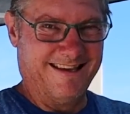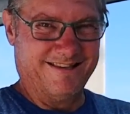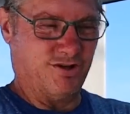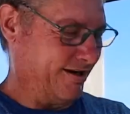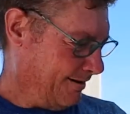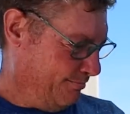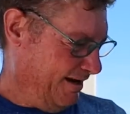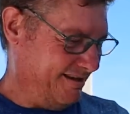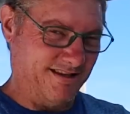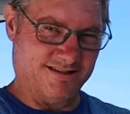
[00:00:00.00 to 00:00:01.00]
So I gotta
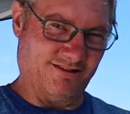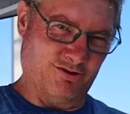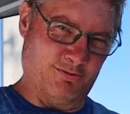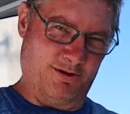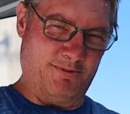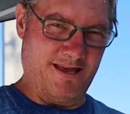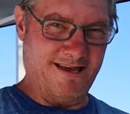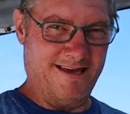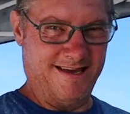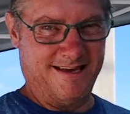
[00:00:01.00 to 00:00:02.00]
bend this aluminum.
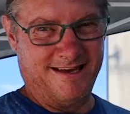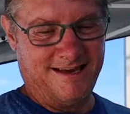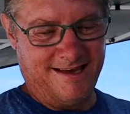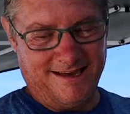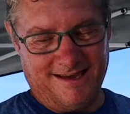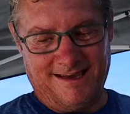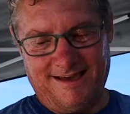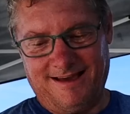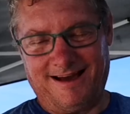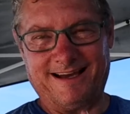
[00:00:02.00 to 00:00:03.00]

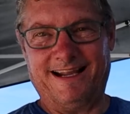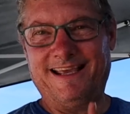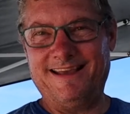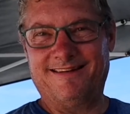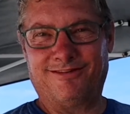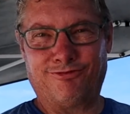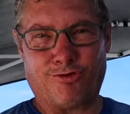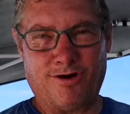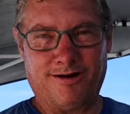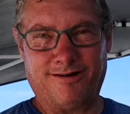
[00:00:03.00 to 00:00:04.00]
I gotta heat it to
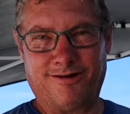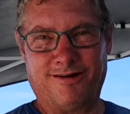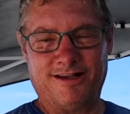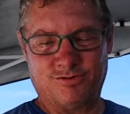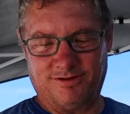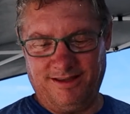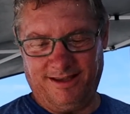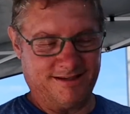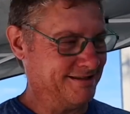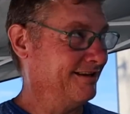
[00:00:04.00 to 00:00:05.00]
400 degrees with
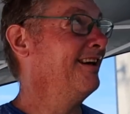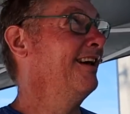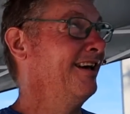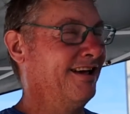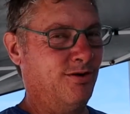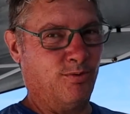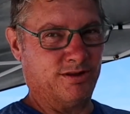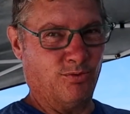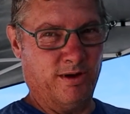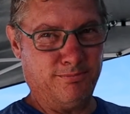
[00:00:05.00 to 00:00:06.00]
this,
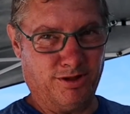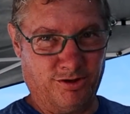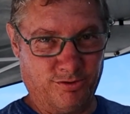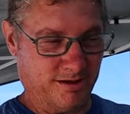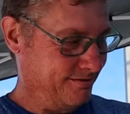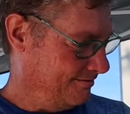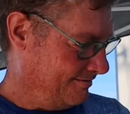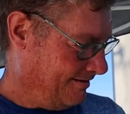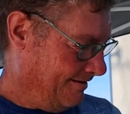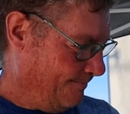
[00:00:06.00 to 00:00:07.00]
with the wind blowing,
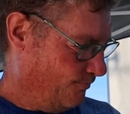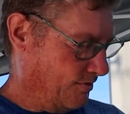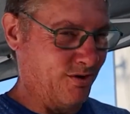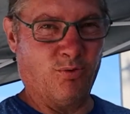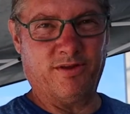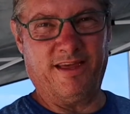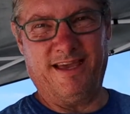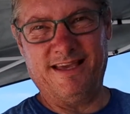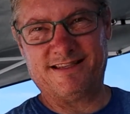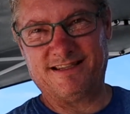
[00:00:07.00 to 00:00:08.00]
with a
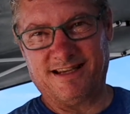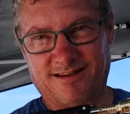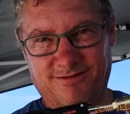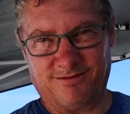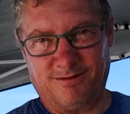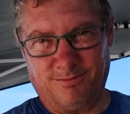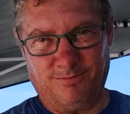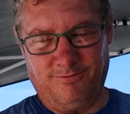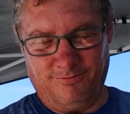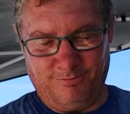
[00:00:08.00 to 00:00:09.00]
heat sink
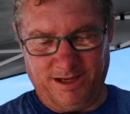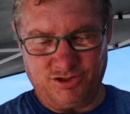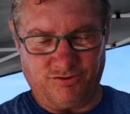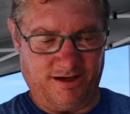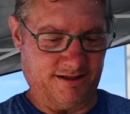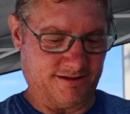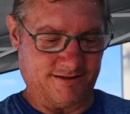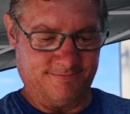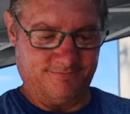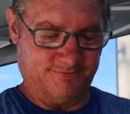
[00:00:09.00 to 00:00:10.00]
bench vise.
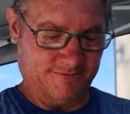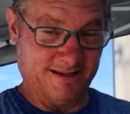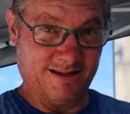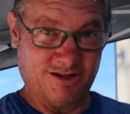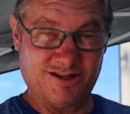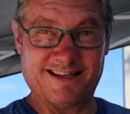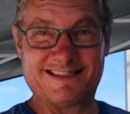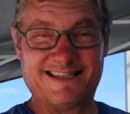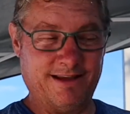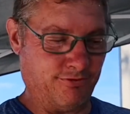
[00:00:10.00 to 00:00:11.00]
Let's
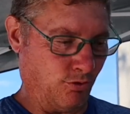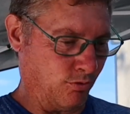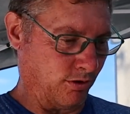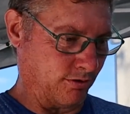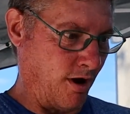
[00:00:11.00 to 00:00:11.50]
see if it'll work.